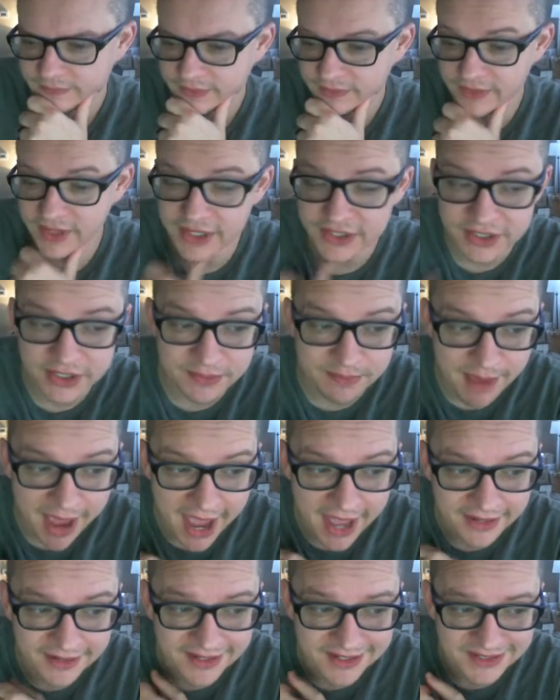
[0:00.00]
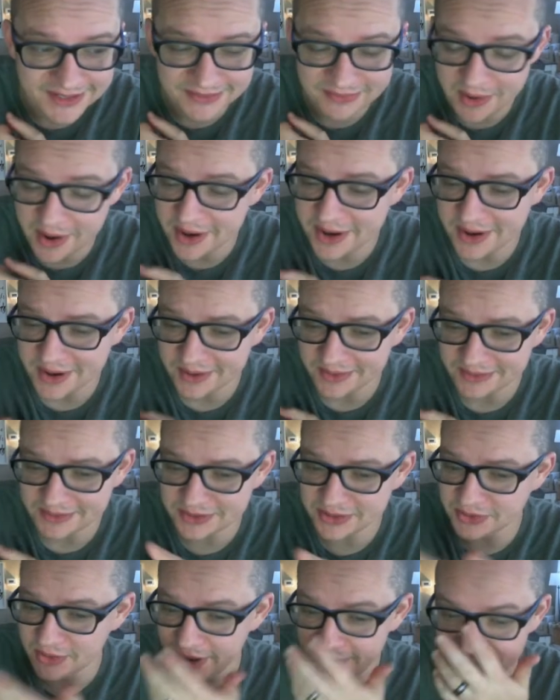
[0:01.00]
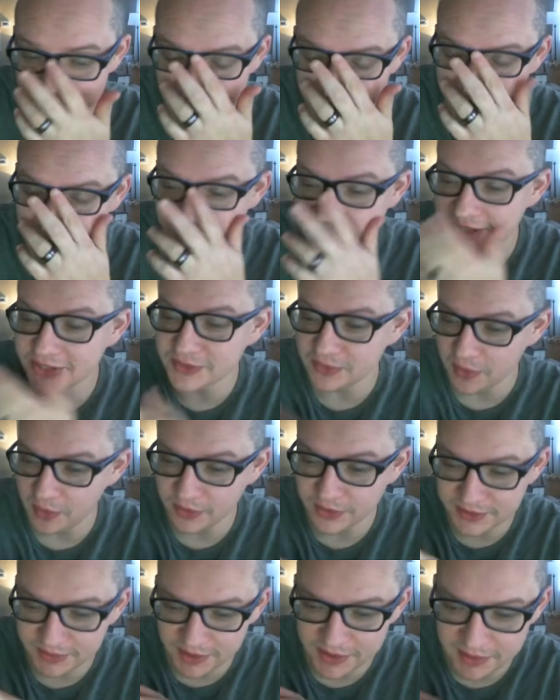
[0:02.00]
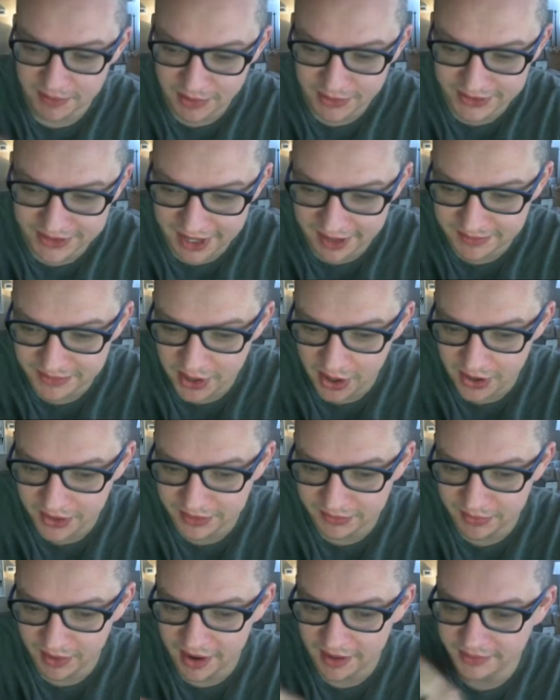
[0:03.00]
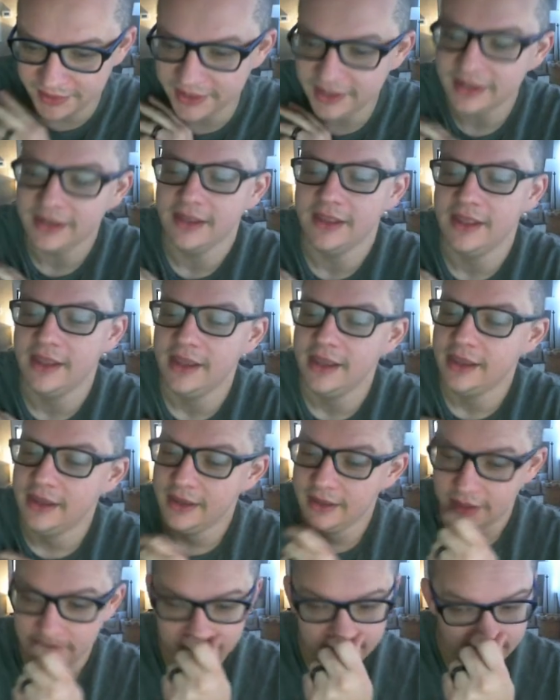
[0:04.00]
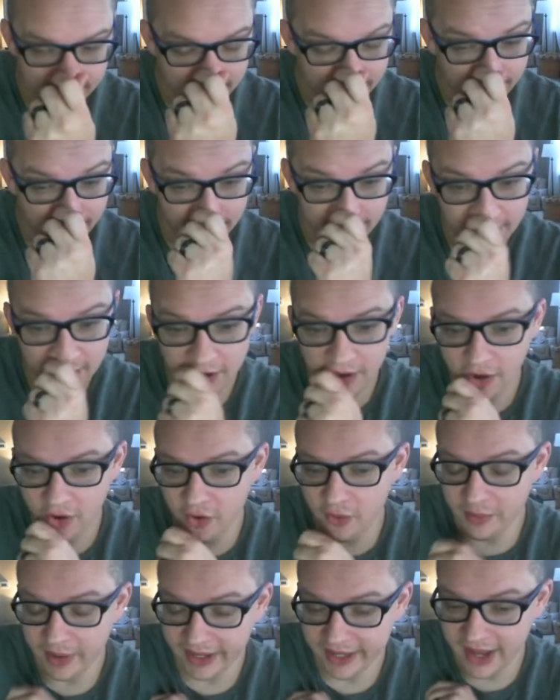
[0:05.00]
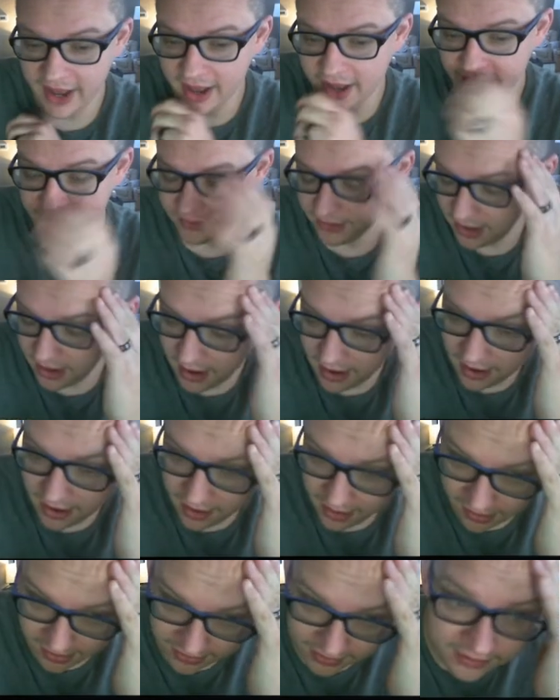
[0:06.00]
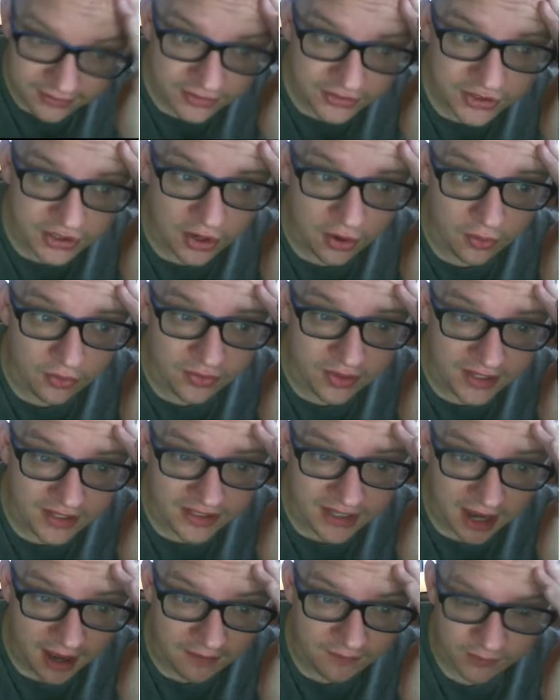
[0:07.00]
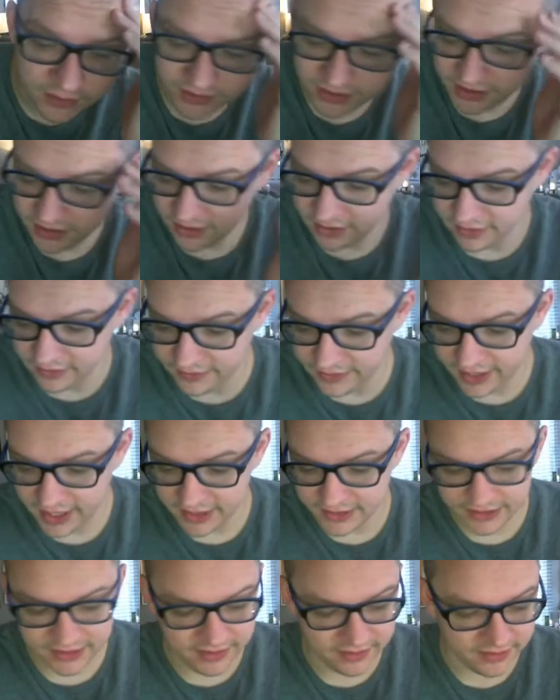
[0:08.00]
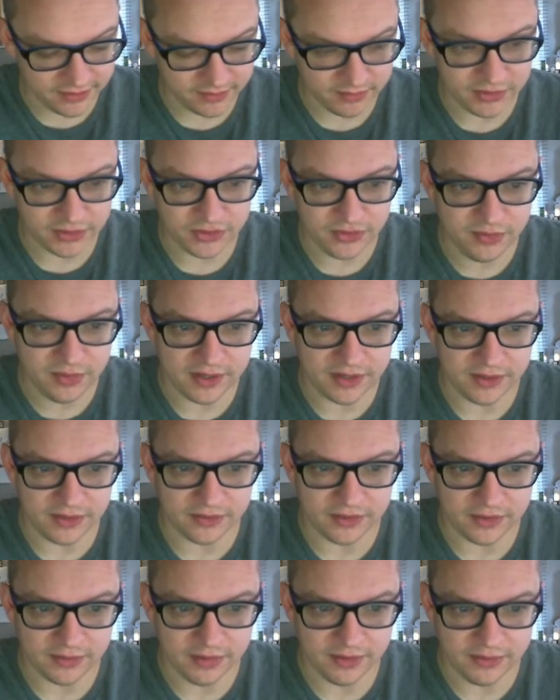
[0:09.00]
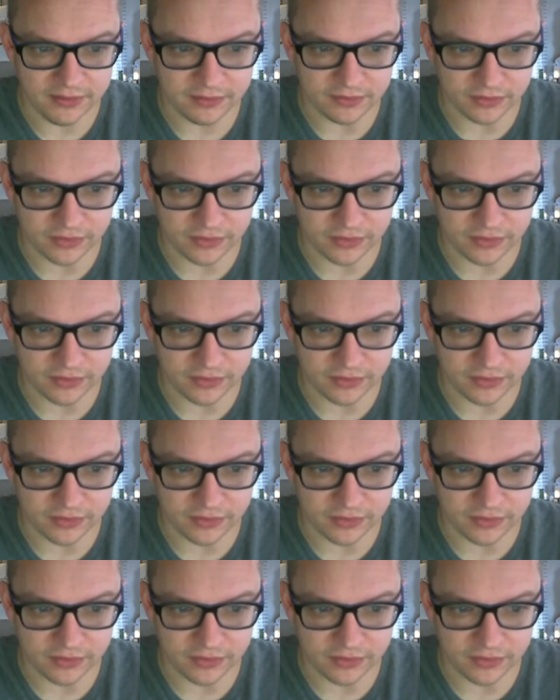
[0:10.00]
This is madness right here. Straight up. I mean, this is where we spend the most time talking, probably. Oh, my God. So this conference here, if you can't see this, let me zoom in here a little bit.